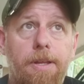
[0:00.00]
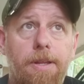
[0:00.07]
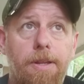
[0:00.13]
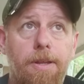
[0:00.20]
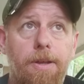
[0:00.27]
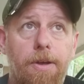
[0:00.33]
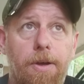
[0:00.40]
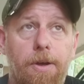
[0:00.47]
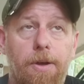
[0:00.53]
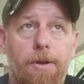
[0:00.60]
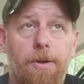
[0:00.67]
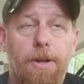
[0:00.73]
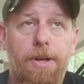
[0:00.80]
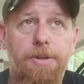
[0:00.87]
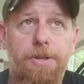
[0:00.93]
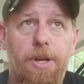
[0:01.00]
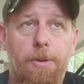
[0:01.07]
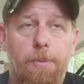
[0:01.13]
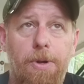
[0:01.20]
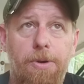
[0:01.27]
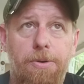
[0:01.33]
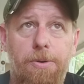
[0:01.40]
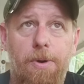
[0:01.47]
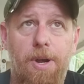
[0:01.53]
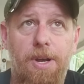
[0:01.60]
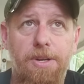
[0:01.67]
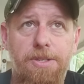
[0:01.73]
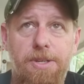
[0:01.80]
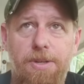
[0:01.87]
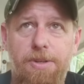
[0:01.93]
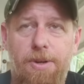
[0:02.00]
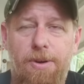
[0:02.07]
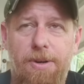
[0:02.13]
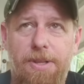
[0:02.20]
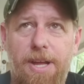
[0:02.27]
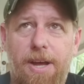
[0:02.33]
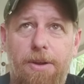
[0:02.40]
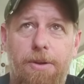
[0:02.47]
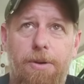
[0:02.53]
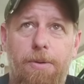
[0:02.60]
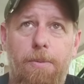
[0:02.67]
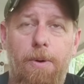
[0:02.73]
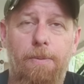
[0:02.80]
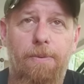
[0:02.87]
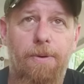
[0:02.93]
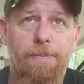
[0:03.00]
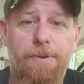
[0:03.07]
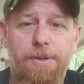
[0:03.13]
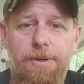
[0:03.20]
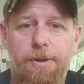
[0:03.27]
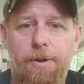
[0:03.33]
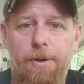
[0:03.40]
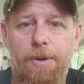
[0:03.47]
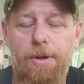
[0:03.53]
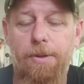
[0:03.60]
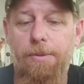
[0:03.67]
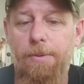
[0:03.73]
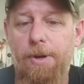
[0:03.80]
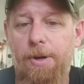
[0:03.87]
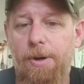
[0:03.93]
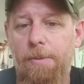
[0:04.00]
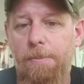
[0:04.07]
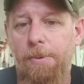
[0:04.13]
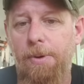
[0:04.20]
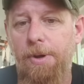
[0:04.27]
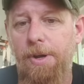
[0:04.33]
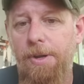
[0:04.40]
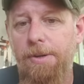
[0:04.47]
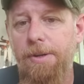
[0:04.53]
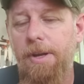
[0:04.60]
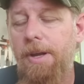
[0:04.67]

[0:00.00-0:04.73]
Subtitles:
Yeah, like I say, the weather's great. 600,000 square foot facility, 300 employees.